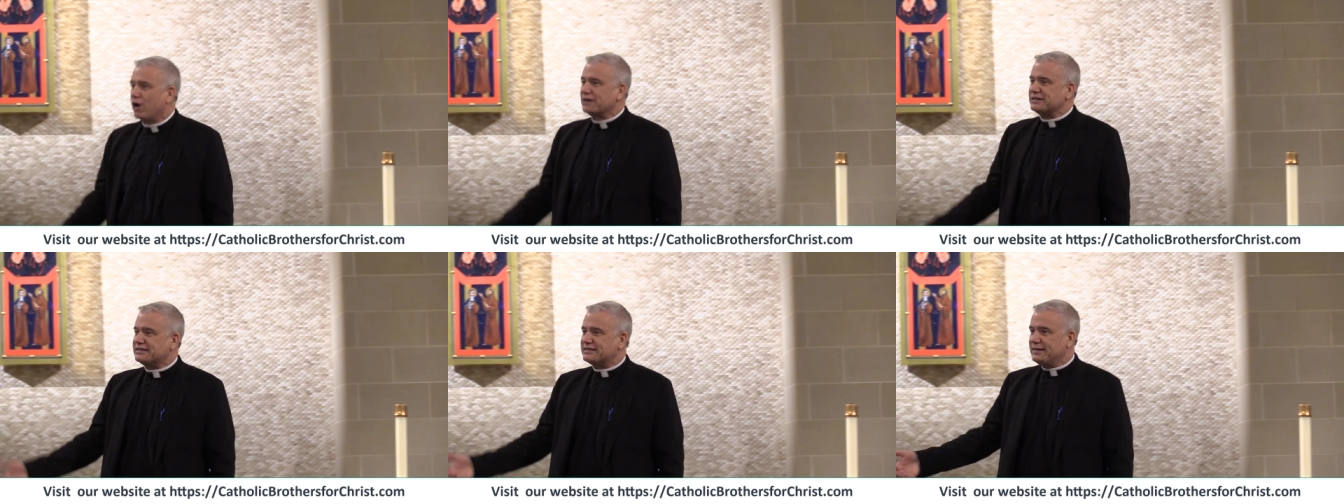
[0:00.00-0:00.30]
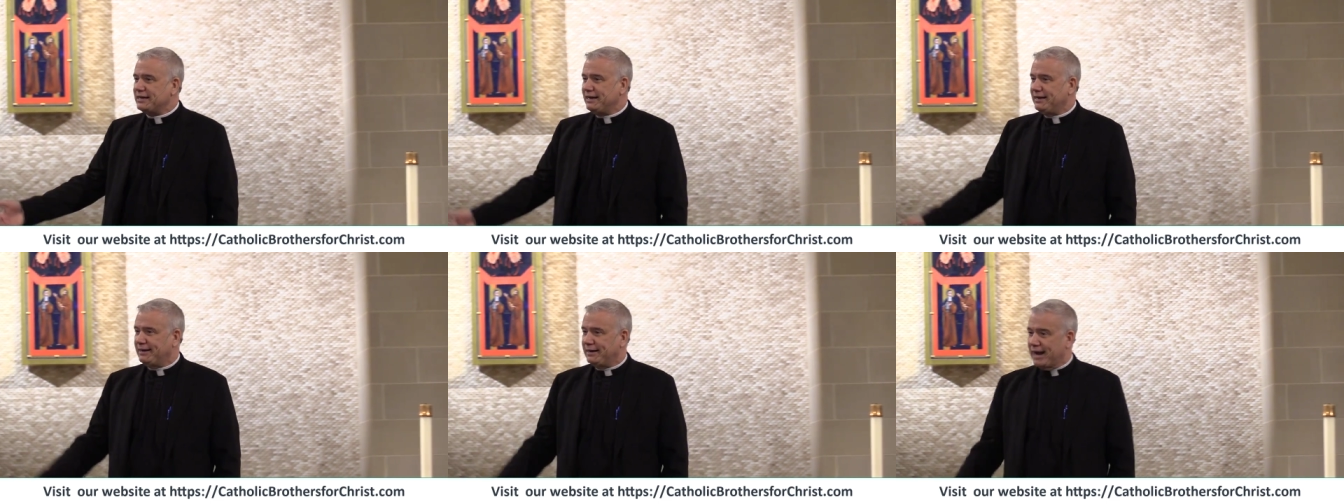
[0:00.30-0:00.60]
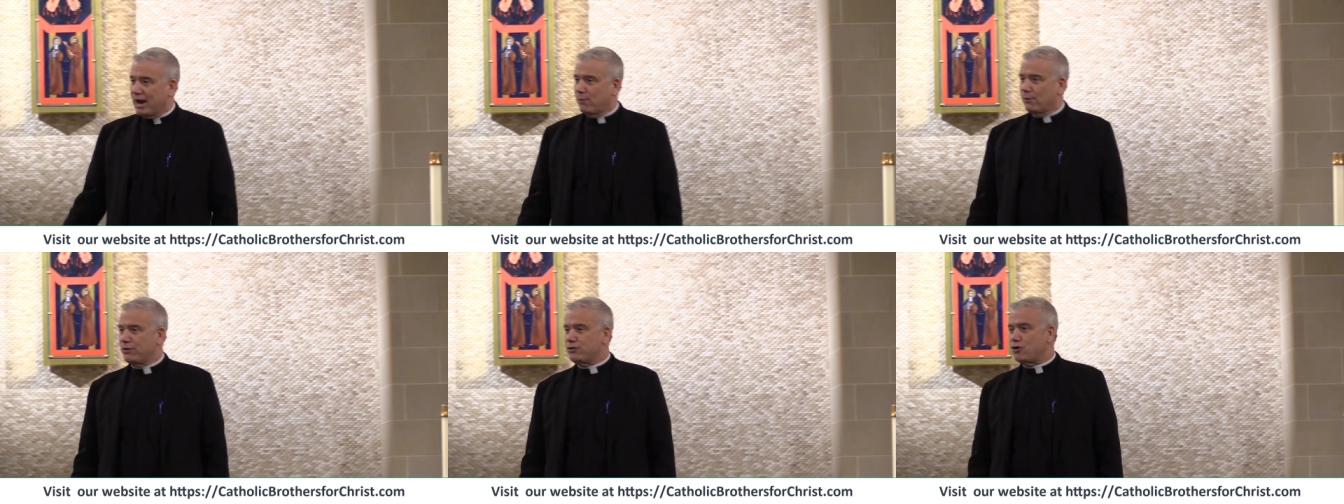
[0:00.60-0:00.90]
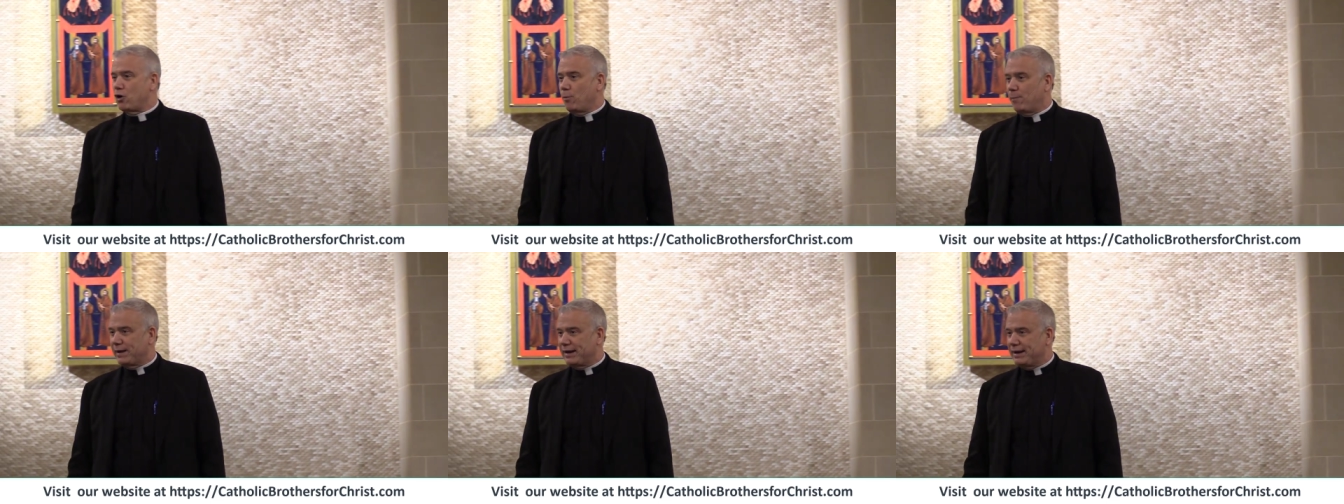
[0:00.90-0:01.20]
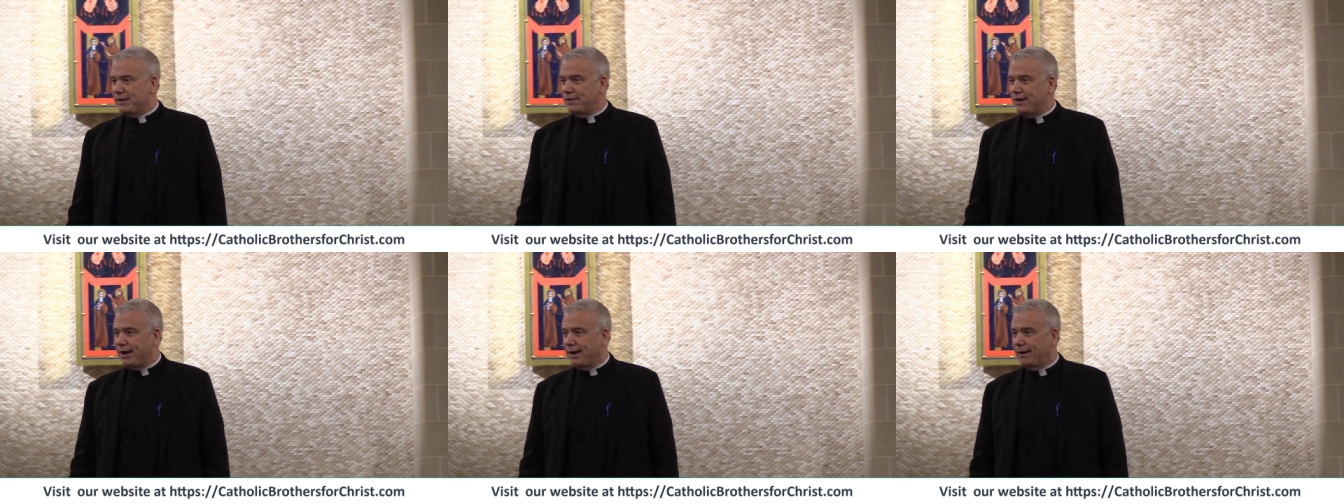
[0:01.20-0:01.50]
are sitting there with
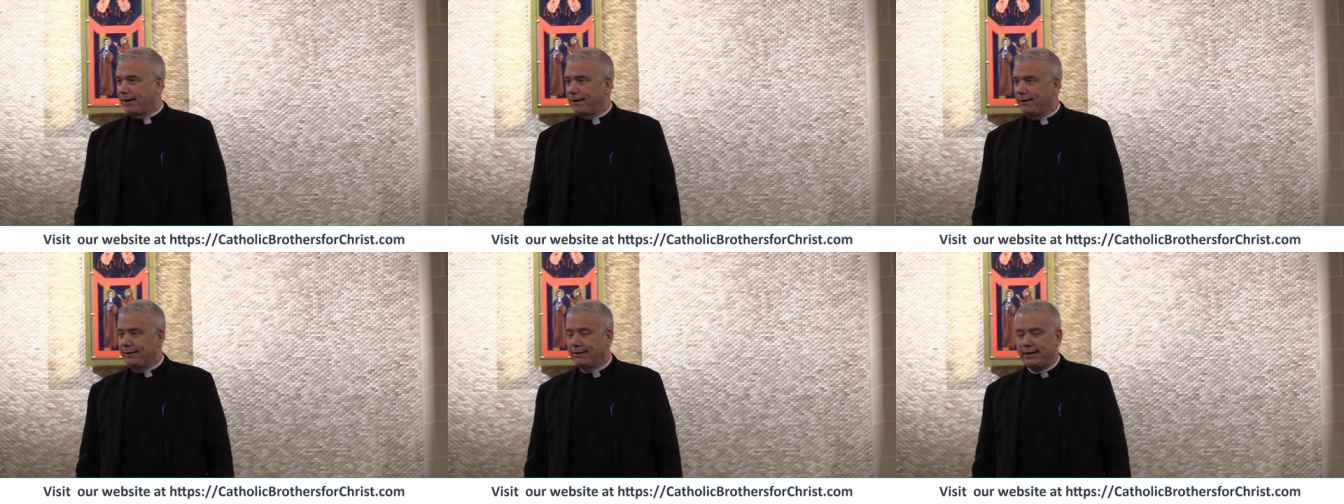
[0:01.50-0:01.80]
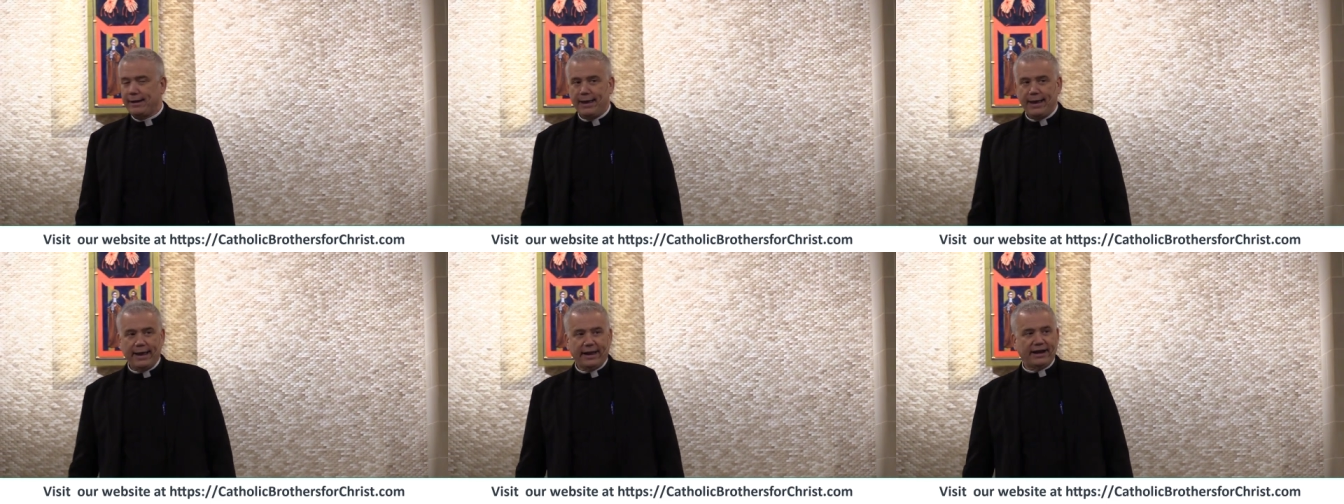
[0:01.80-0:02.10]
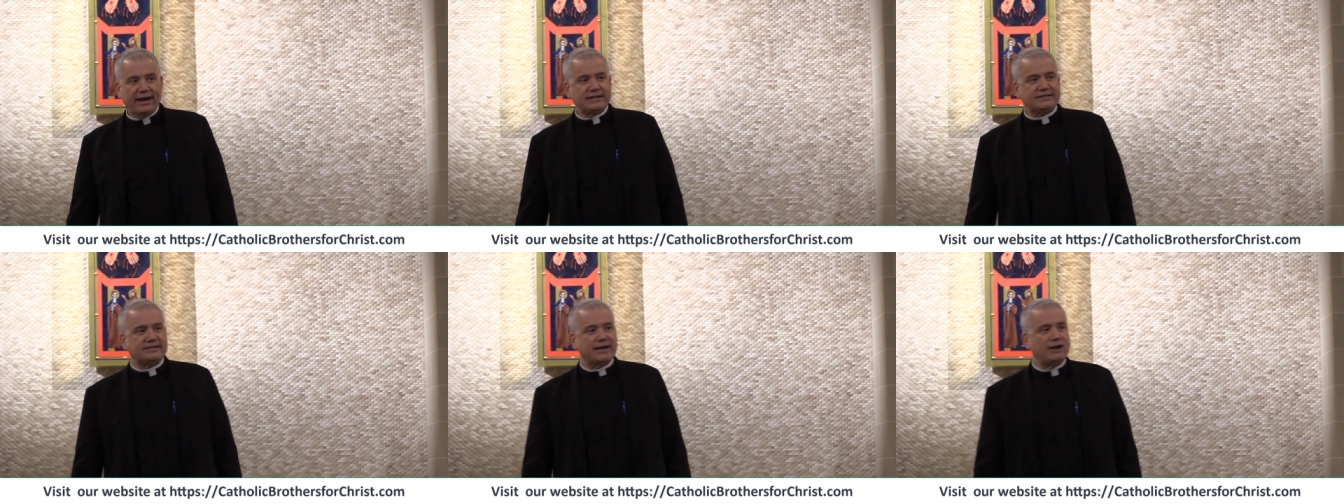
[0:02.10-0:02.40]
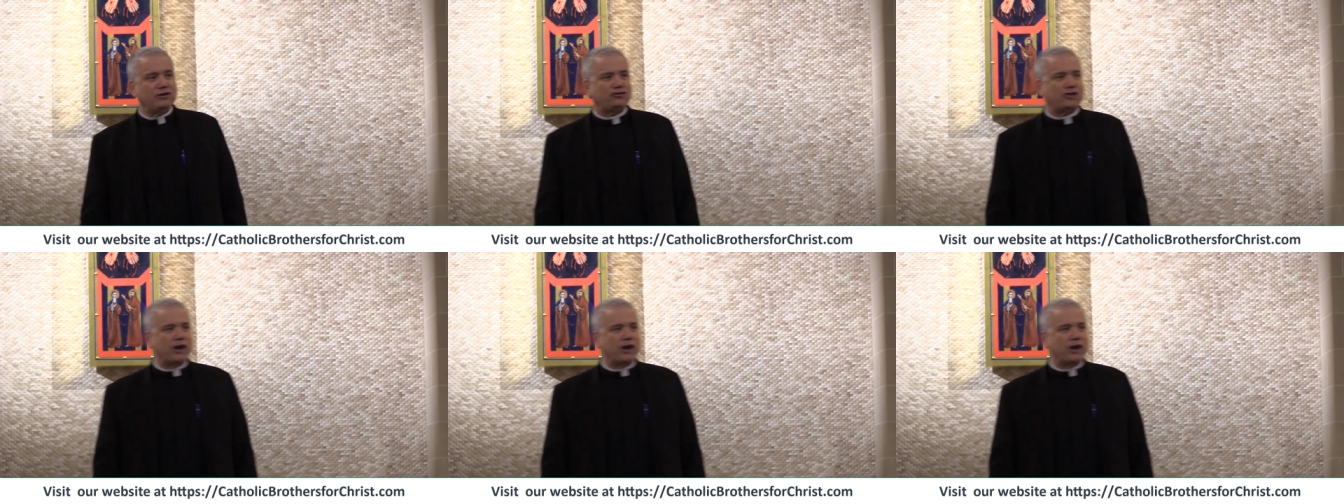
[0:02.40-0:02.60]
nobody there. And I'd say,